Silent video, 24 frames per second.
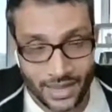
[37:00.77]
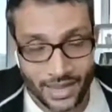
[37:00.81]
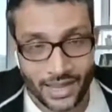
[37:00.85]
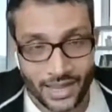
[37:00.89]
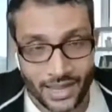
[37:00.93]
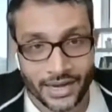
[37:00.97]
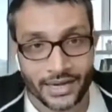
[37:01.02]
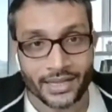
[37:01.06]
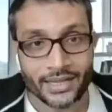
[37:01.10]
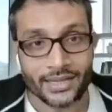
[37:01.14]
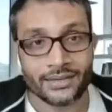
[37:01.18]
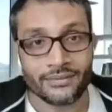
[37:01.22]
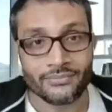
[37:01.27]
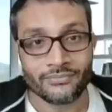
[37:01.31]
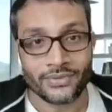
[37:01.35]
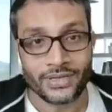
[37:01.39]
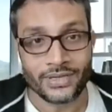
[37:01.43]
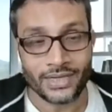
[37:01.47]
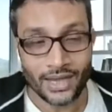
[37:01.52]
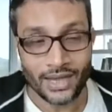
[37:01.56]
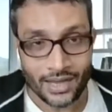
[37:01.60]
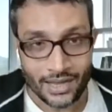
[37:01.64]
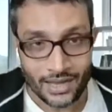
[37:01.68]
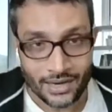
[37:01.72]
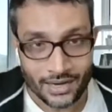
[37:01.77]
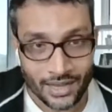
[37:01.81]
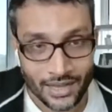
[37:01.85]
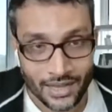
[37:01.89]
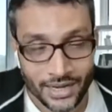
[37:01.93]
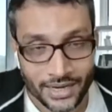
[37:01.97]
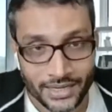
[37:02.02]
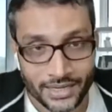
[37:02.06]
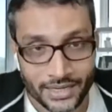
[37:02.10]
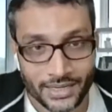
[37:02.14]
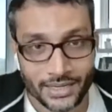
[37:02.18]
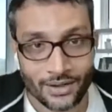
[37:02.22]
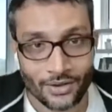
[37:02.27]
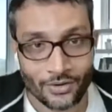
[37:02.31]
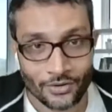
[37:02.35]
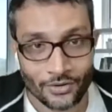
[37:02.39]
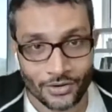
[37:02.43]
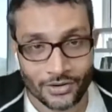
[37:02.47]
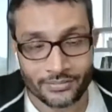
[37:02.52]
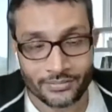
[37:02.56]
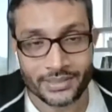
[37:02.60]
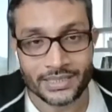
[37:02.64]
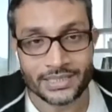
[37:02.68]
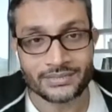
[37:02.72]
hiring. We are hiring.
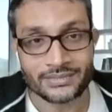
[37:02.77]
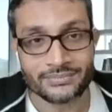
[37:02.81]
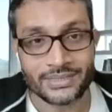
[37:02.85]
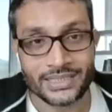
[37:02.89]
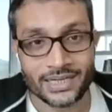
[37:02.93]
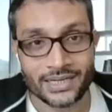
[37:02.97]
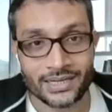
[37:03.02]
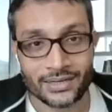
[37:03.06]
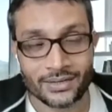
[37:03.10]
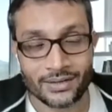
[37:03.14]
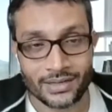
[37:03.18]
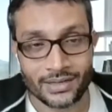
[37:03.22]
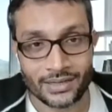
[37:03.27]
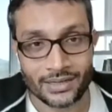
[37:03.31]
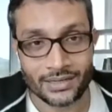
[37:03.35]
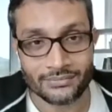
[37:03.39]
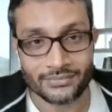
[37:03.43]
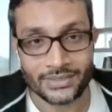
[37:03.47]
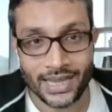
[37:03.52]
Always we are.